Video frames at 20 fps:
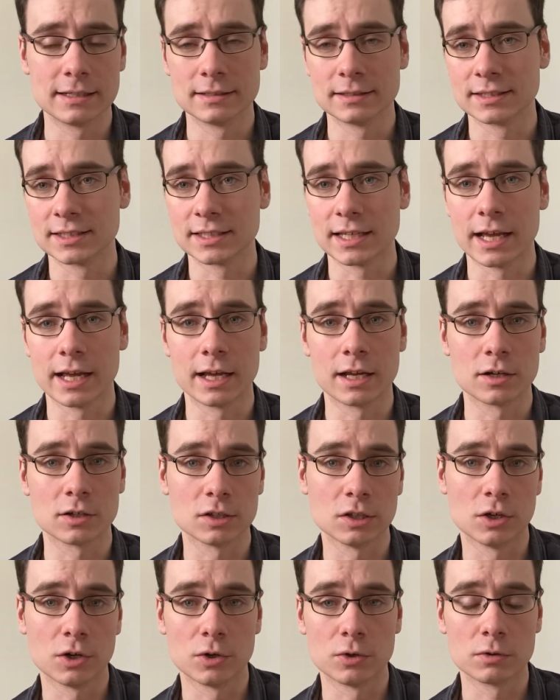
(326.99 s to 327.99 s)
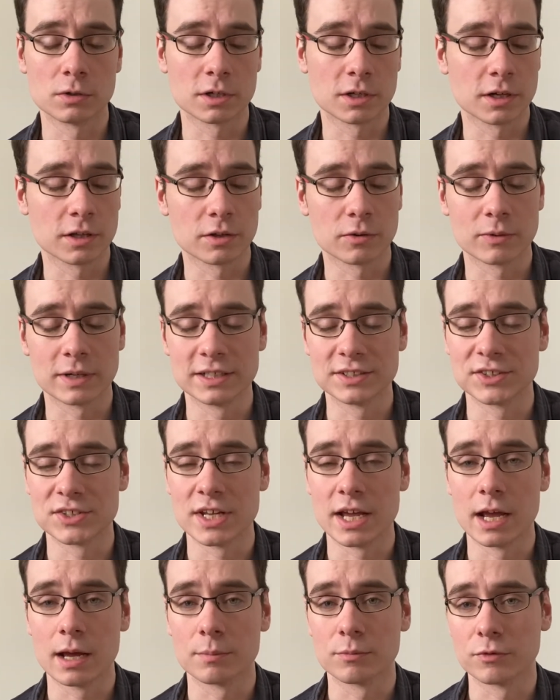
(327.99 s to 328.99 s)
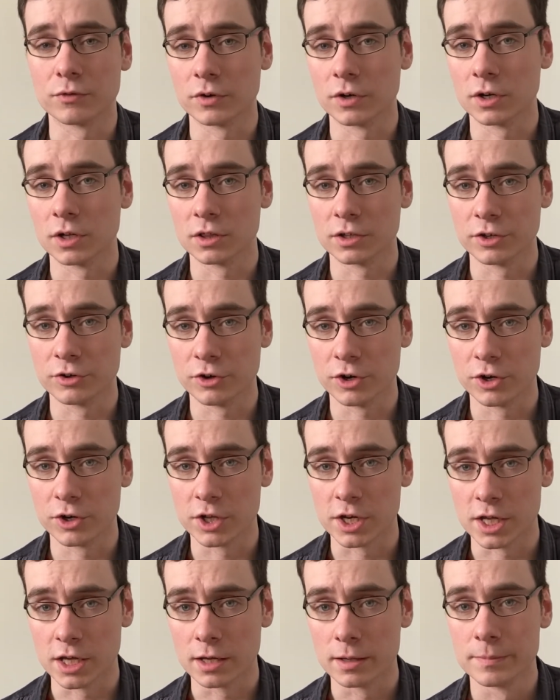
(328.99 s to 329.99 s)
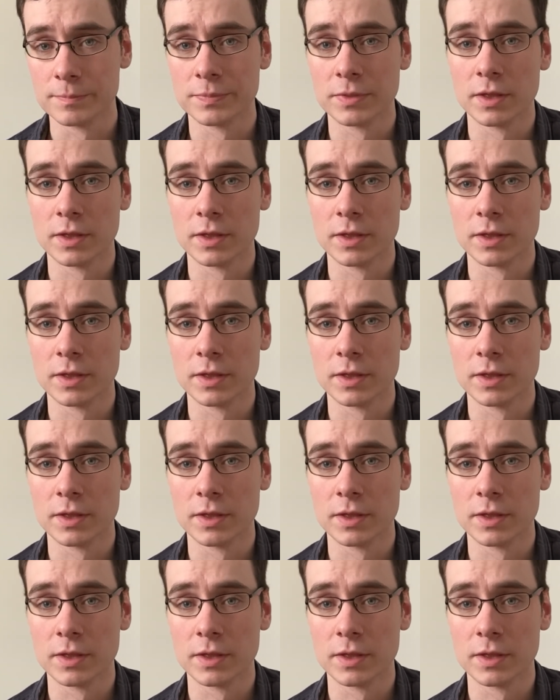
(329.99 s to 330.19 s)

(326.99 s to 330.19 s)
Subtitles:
insane, alone, or otherwise damned for all eternity.